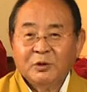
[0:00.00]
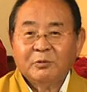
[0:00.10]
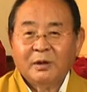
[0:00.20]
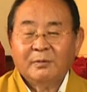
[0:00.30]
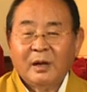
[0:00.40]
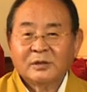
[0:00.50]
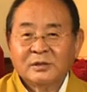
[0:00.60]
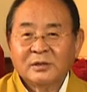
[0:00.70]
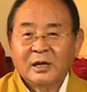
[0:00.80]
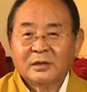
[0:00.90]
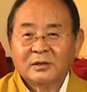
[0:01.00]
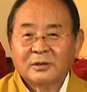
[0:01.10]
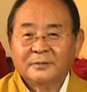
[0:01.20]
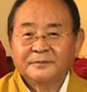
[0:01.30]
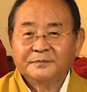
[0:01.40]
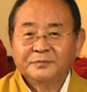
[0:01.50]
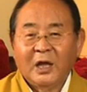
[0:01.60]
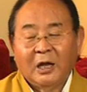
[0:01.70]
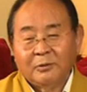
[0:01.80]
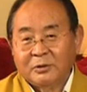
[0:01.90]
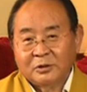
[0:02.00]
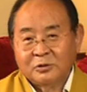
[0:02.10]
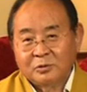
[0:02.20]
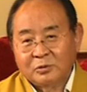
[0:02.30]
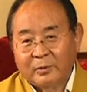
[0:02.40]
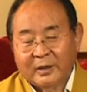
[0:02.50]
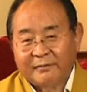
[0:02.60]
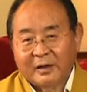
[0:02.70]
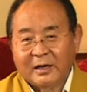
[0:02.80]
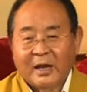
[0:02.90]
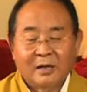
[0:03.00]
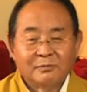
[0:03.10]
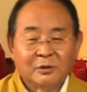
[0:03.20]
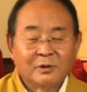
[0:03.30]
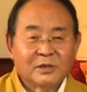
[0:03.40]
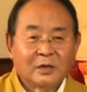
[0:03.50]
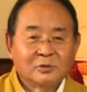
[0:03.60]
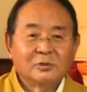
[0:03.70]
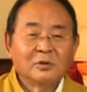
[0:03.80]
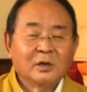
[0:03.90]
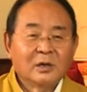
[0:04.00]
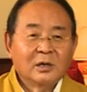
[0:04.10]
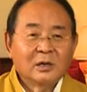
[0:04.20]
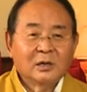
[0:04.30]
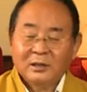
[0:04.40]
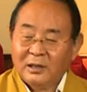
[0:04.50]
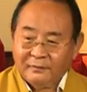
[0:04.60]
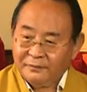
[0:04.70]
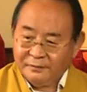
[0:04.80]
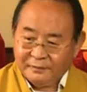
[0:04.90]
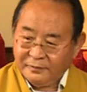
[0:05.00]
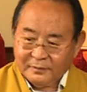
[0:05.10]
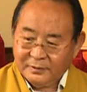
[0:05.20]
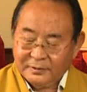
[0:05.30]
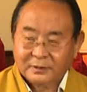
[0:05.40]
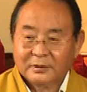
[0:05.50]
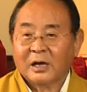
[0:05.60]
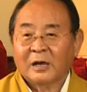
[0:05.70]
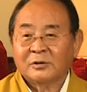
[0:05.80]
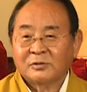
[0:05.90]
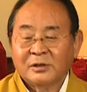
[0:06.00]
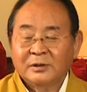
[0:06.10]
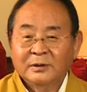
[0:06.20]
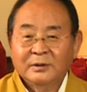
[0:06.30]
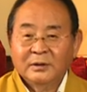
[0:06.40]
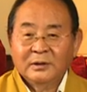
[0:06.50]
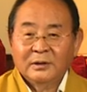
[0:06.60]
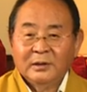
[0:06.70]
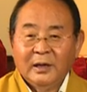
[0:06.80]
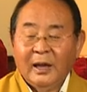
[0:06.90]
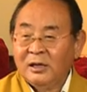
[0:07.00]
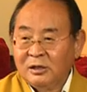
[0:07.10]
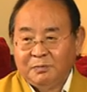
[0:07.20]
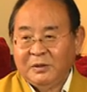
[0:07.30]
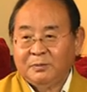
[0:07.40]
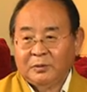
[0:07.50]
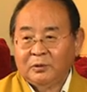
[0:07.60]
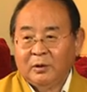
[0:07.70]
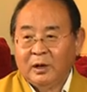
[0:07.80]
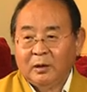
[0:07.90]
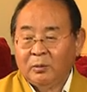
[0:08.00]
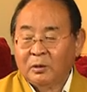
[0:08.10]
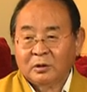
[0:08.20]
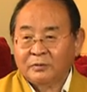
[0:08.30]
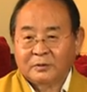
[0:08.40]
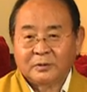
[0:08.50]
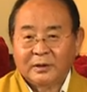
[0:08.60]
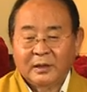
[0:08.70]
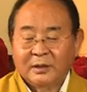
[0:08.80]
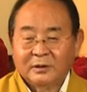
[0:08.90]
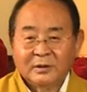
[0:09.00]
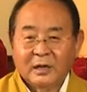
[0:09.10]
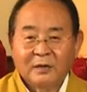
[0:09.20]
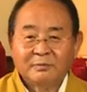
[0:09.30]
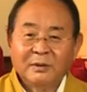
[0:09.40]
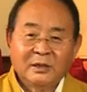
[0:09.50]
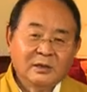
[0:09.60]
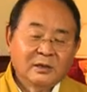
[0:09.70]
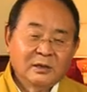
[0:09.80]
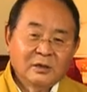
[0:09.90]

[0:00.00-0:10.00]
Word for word: very much, and that um, I will do whatever I can because I do love the country and the people who are wonderful. And I have many